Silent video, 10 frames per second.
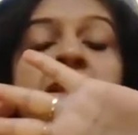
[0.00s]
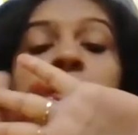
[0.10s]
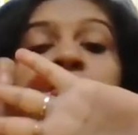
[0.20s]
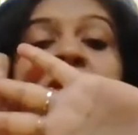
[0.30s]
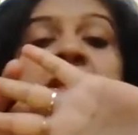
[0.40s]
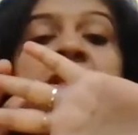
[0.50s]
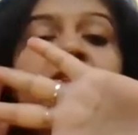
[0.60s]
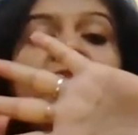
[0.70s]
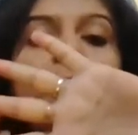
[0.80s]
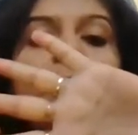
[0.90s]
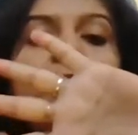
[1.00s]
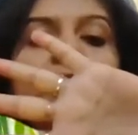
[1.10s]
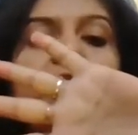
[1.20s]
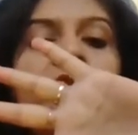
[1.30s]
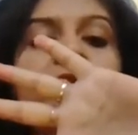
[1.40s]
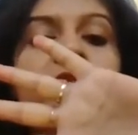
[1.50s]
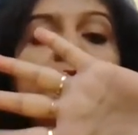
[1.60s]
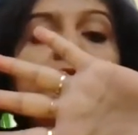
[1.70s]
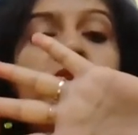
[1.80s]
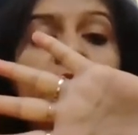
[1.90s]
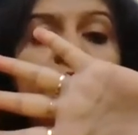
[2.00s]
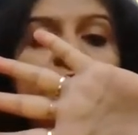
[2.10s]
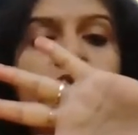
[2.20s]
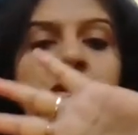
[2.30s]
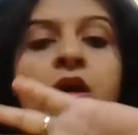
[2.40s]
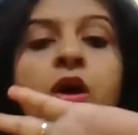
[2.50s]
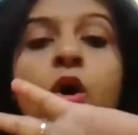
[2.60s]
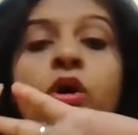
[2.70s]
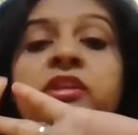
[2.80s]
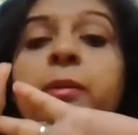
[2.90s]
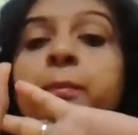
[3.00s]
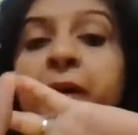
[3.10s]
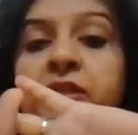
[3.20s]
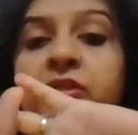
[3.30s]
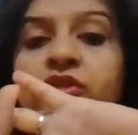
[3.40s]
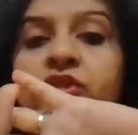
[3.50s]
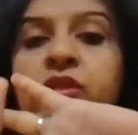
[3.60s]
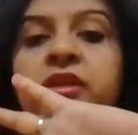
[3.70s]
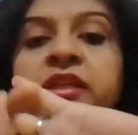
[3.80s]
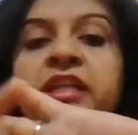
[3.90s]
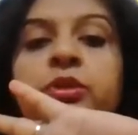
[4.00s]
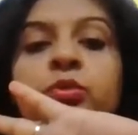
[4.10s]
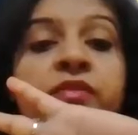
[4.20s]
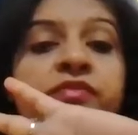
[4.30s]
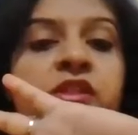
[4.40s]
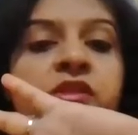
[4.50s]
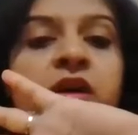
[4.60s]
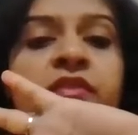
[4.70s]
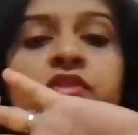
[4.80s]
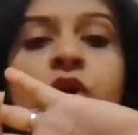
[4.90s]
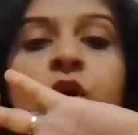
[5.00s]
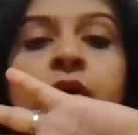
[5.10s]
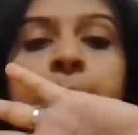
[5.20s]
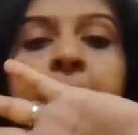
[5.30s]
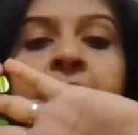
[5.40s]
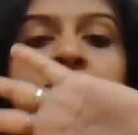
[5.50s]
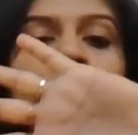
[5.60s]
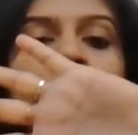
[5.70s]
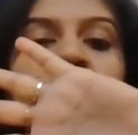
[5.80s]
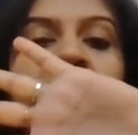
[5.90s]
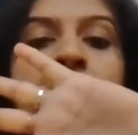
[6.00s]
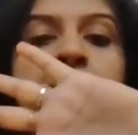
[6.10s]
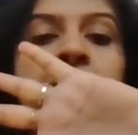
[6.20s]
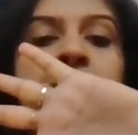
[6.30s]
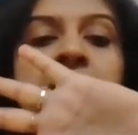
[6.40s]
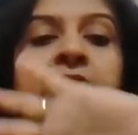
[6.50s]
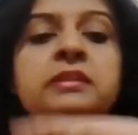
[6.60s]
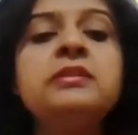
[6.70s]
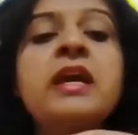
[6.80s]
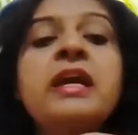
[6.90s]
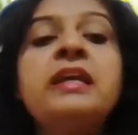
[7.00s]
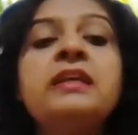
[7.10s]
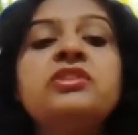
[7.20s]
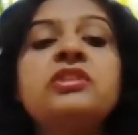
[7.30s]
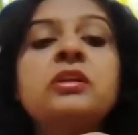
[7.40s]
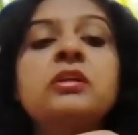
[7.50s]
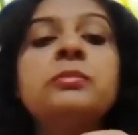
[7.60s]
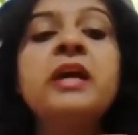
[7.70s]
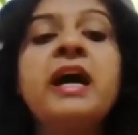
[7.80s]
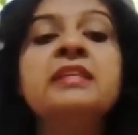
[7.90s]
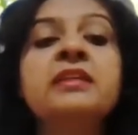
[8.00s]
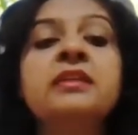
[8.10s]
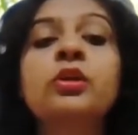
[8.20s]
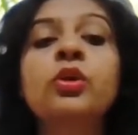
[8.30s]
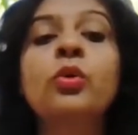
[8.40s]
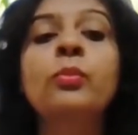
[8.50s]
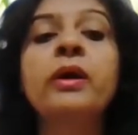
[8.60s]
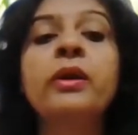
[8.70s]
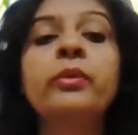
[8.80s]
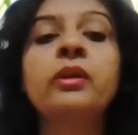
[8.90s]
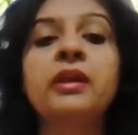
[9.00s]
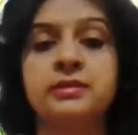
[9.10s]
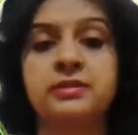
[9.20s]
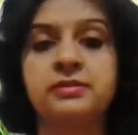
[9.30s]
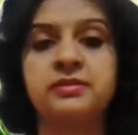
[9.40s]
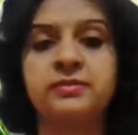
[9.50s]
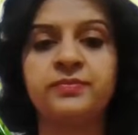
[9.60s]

Now these capillaries, the tuft or the bunch, TUFT, tuft or bunch of the capillaries is termed as in glomerulus.